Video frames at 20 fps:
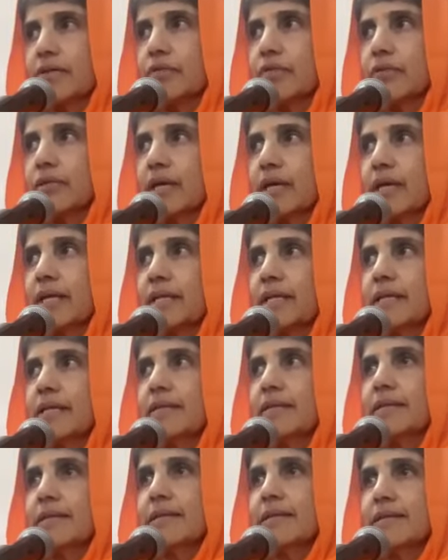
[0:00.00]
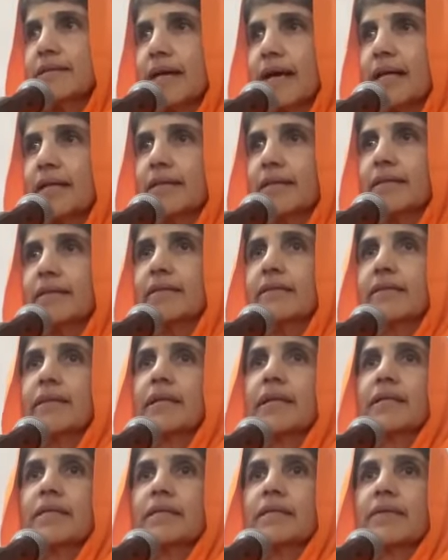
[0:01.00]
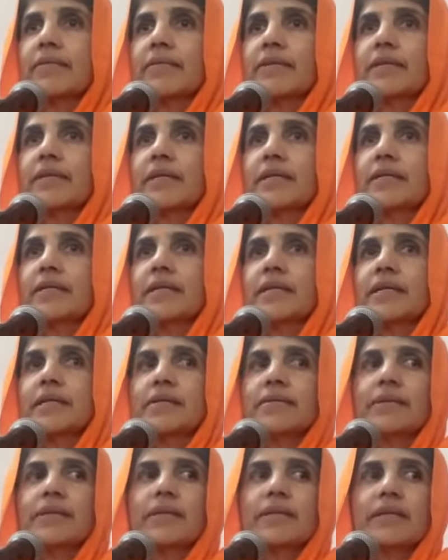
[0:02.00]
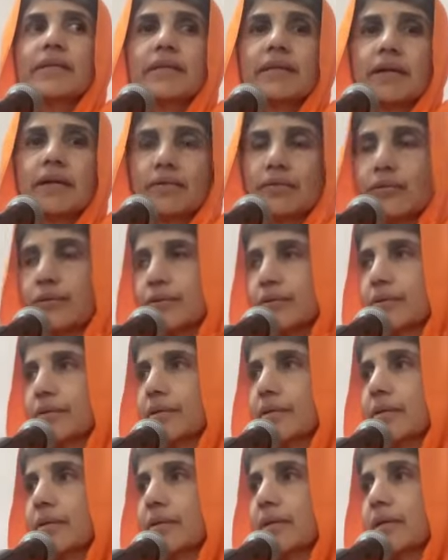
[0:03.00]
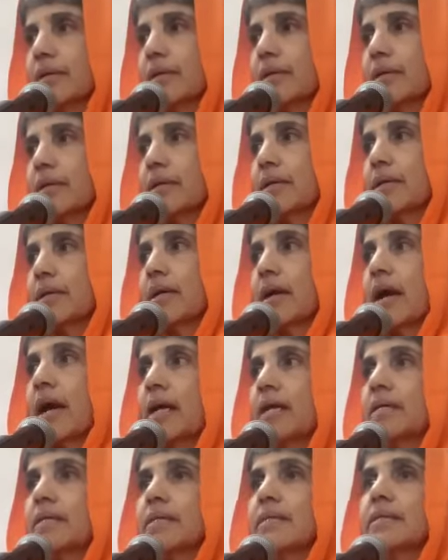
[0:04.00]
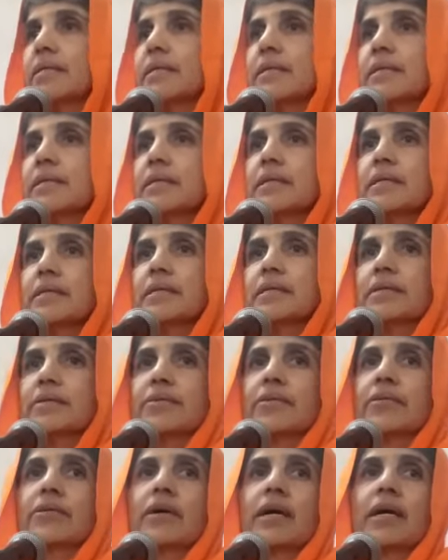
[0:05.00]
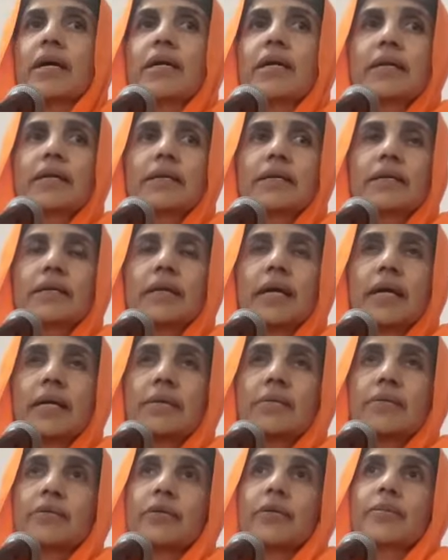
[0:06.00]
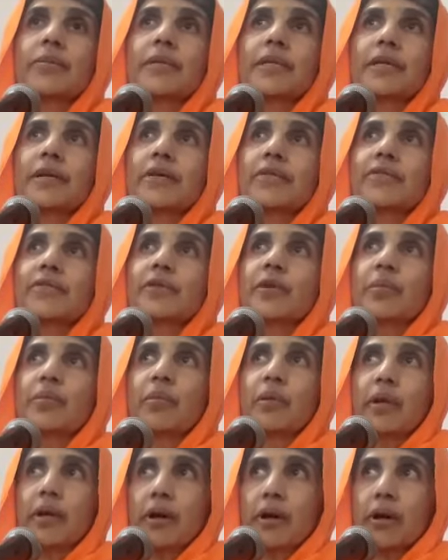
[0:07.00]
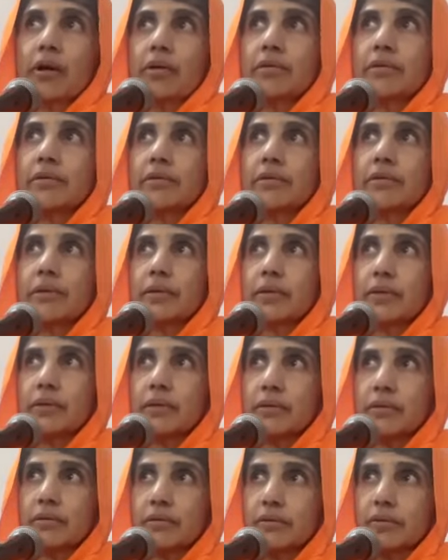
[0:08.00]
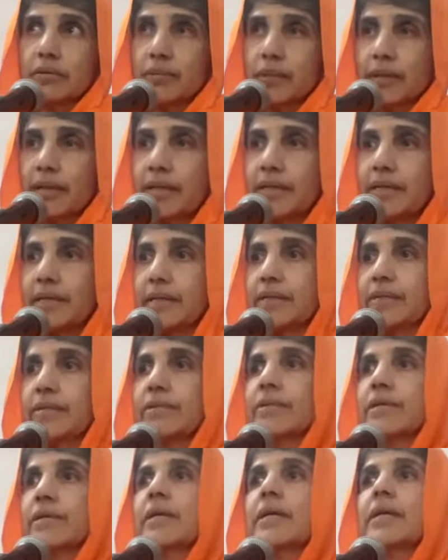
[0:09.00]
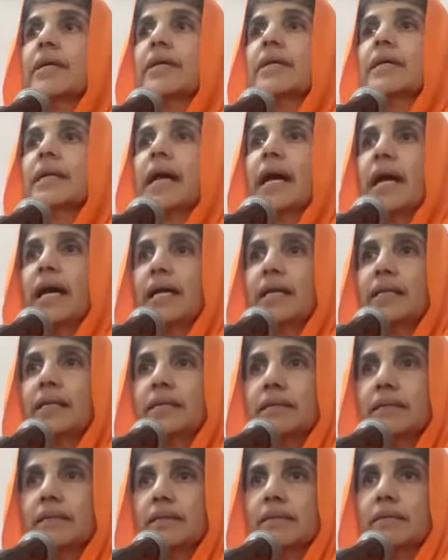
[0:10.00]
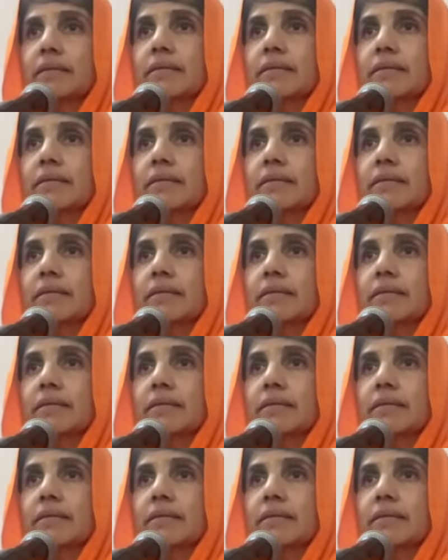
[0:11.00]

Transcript: So the energy channels, there are 720,000. And yoga and so many of the blocks in those meridians can